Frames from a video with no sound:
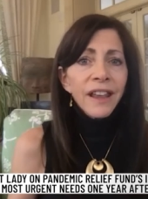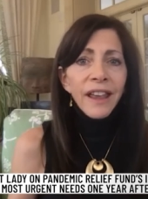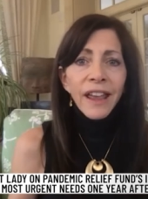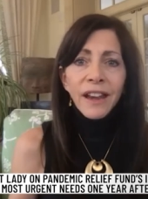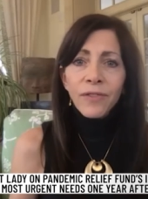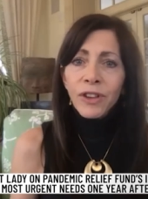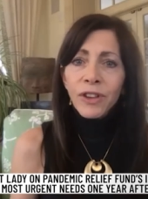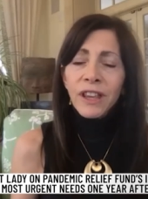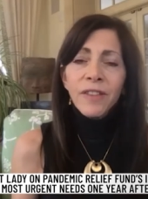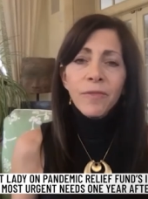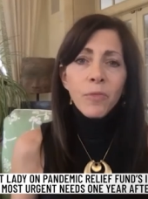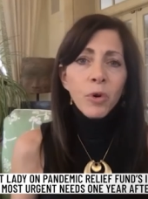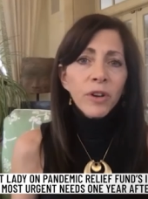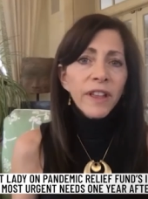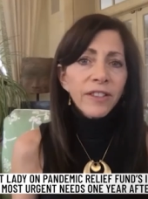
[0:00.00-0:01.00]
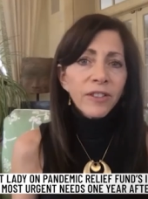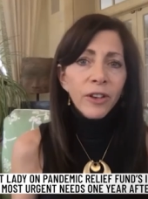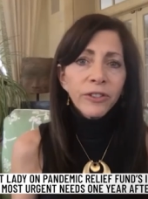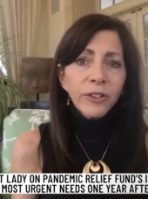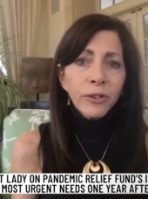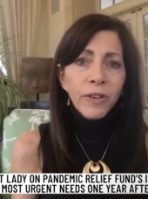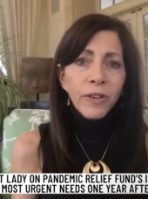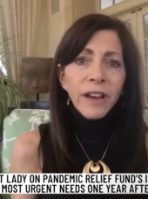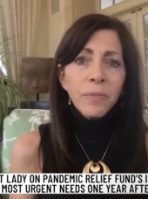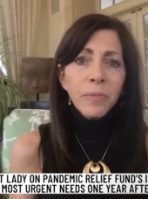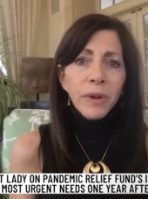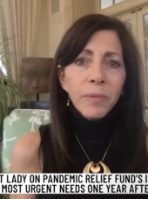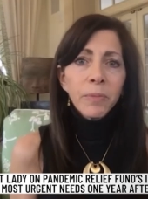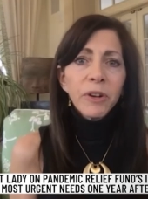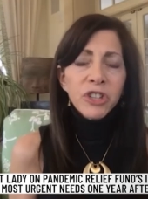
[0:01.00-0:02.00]
And if you can give more, that's also great.
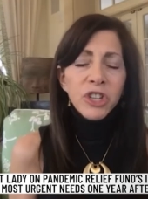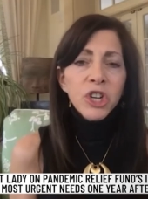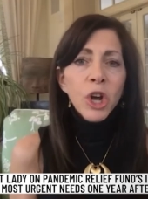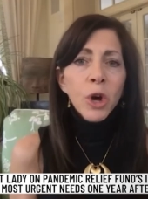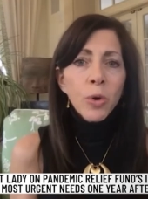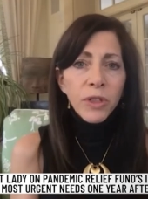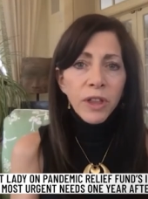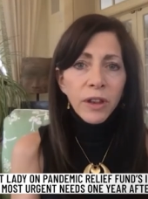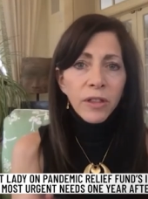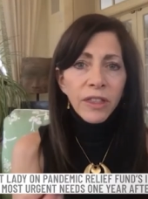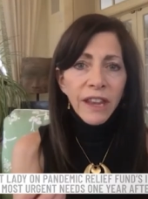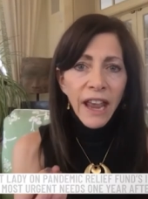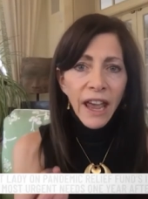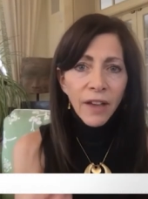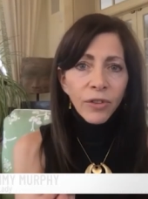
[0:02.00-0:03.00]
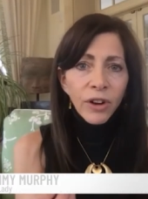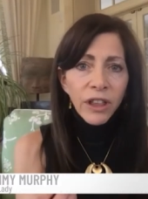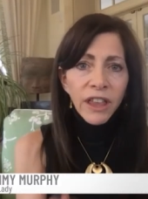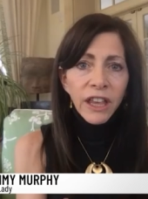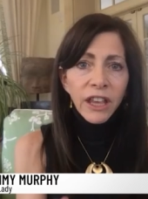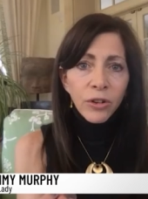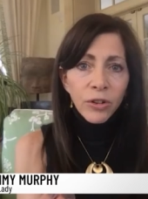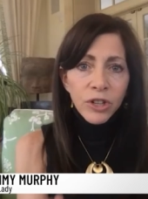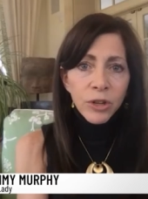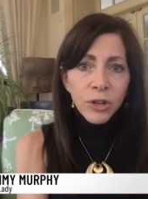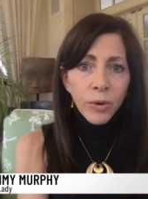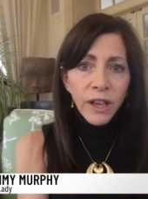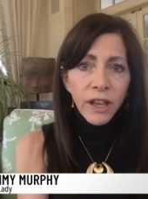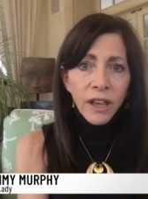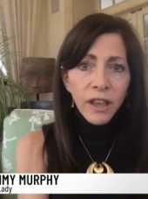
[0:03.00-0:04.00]
But, but to know that, that everything you're
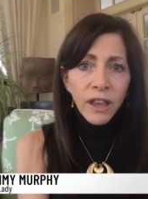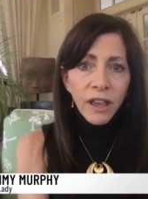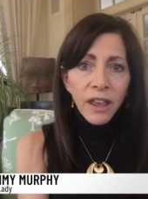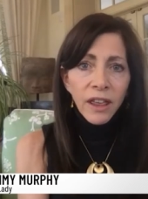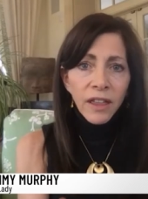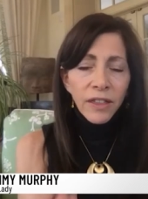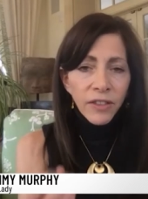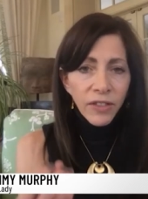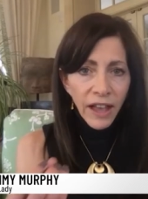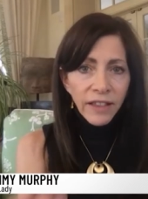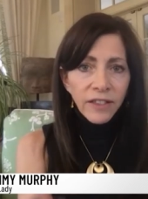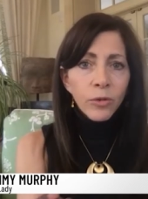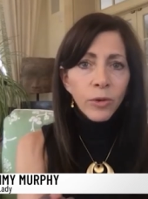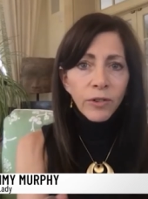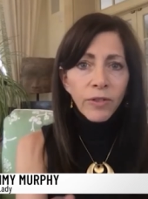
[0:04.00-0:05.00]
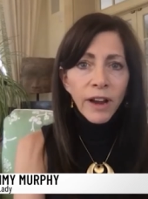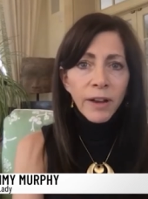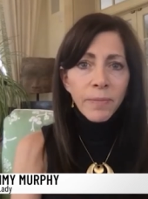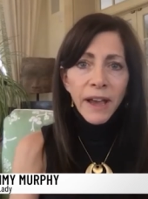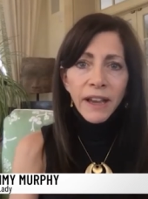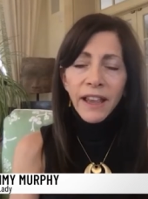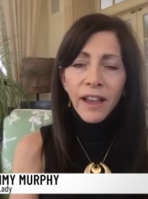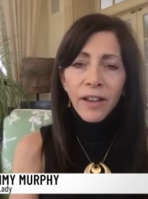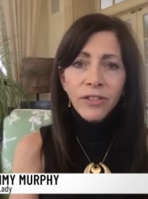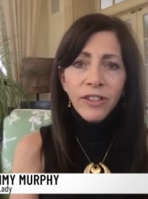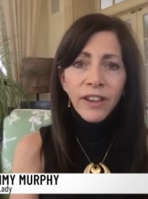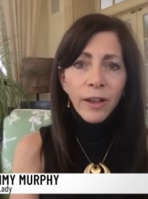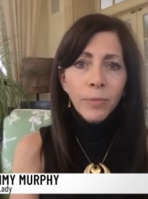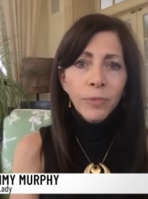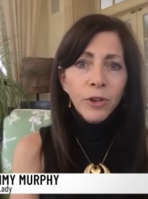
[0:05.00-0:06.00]
doing, that that's going right back out
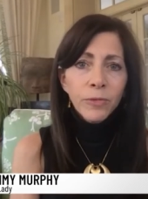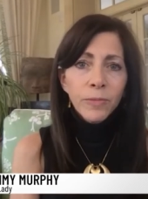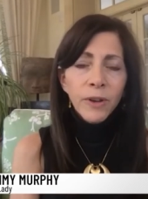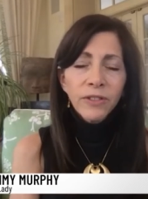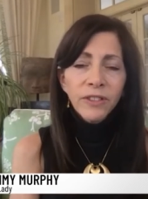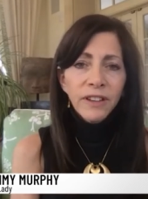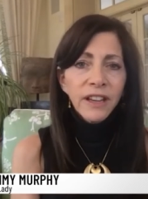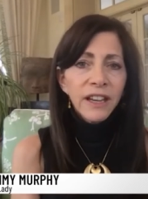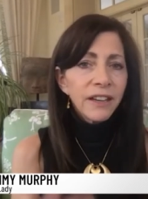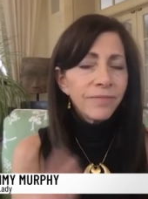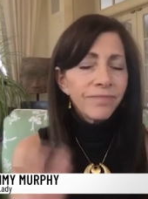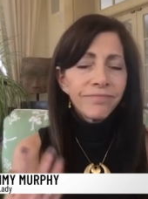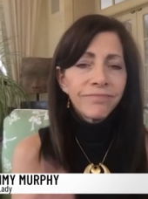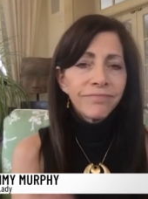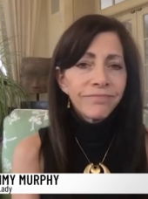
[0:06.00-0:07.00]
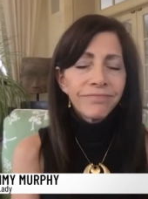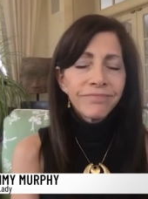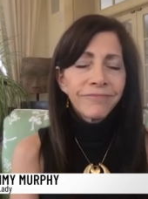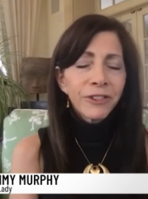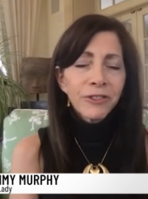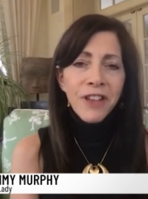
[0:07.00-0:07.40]
to help those most in need, there's